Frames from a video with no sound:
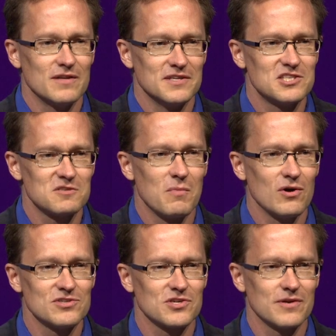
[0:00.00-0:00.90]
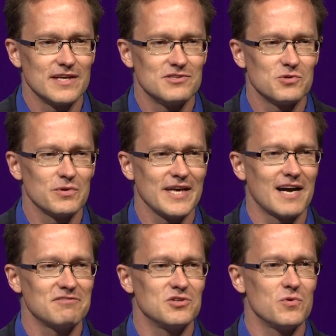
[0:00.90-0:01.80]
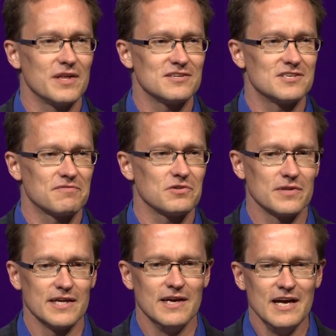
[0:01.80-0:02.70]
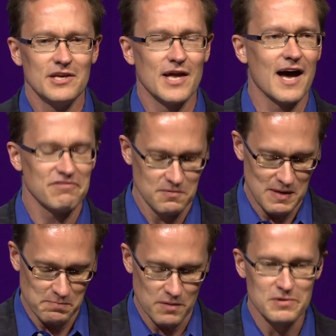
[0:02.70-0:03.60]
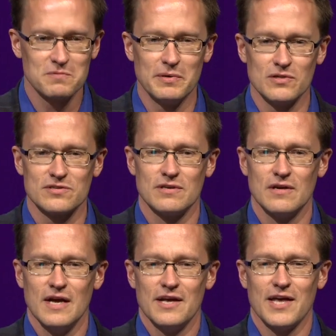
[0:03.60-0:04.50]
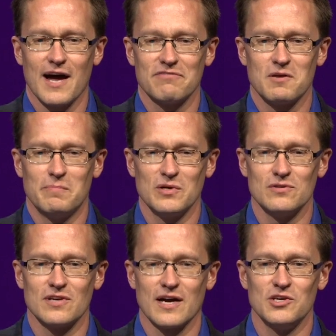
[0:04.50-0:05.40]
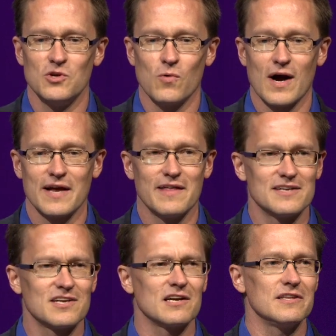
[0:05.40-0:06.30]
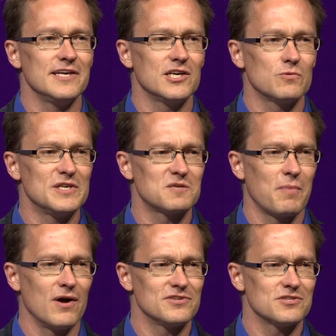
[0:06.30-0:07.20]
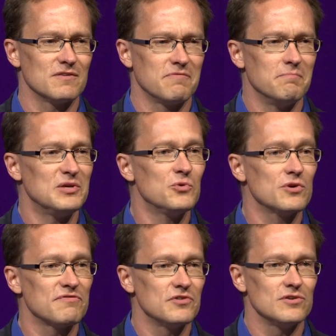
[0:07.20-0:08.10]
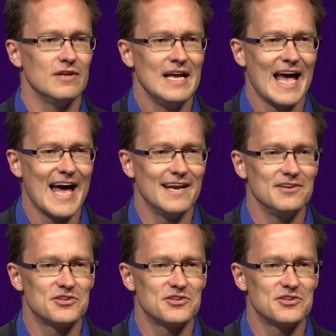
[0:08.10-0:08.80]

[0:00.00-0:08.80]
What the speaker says: on these small screens, you really have to do things differently. You have to be purpose-built. You have to build a UI that is clear, responsive, beautiful, and